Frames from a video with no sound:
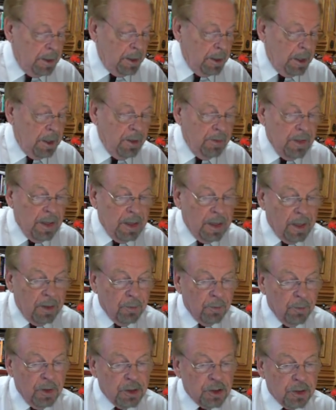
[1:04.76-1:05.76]
They got
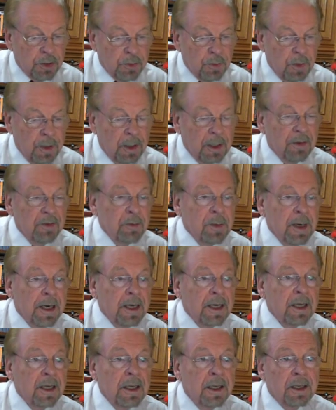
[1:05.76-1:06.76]
richer while
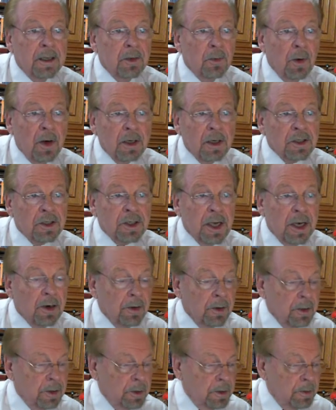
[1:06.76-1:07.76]
everybody in the
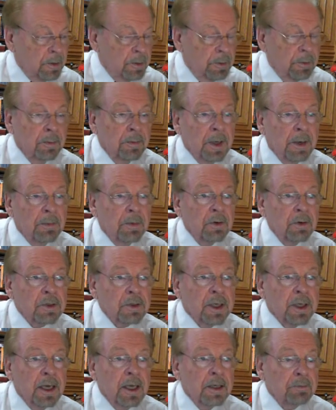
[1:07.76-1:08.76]
Watchtower members
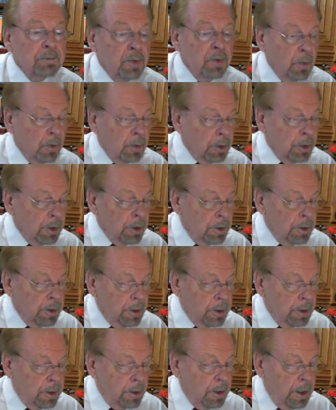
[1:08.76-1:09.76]
got poorer.
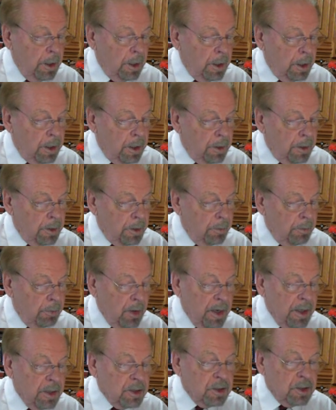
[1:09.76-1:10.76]
The
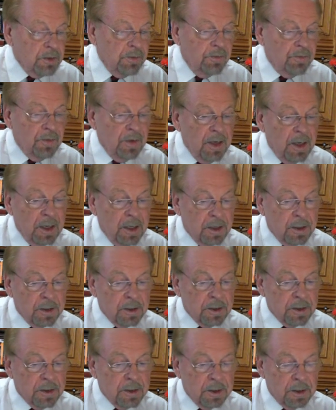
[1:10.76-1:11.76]
Branch
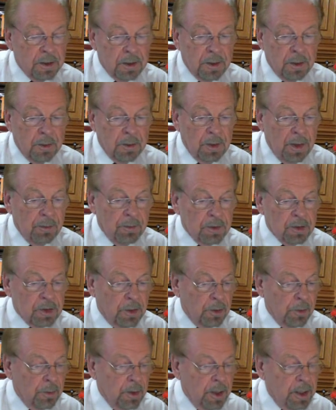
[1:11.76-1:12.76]
Davidians, that was
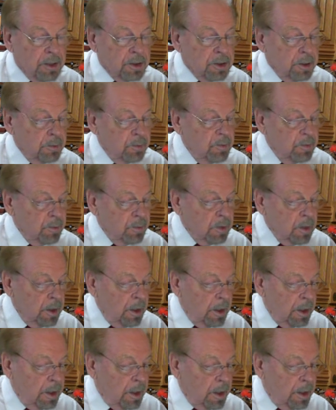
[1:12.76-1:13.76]
Koresh.
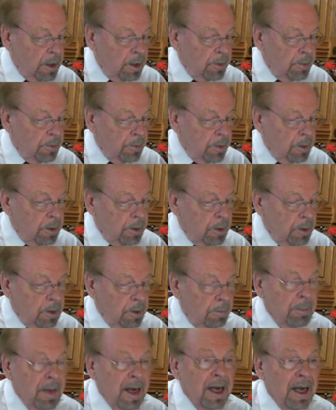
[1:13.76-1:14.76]
The
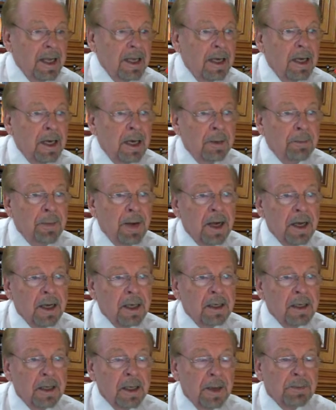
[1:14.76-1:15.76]
Maya
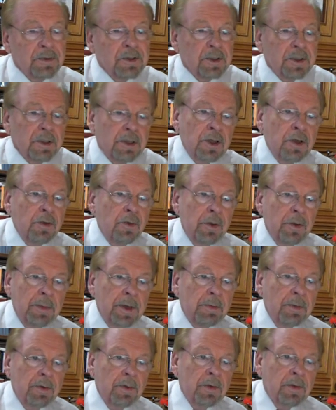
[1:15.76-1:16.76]
apocalypse. Do you
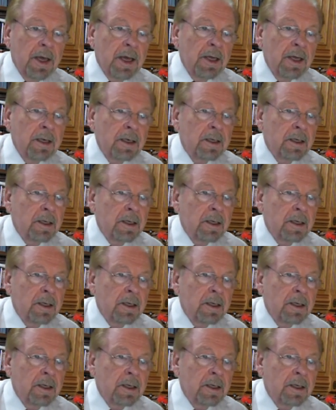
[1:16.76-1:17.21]
remember that?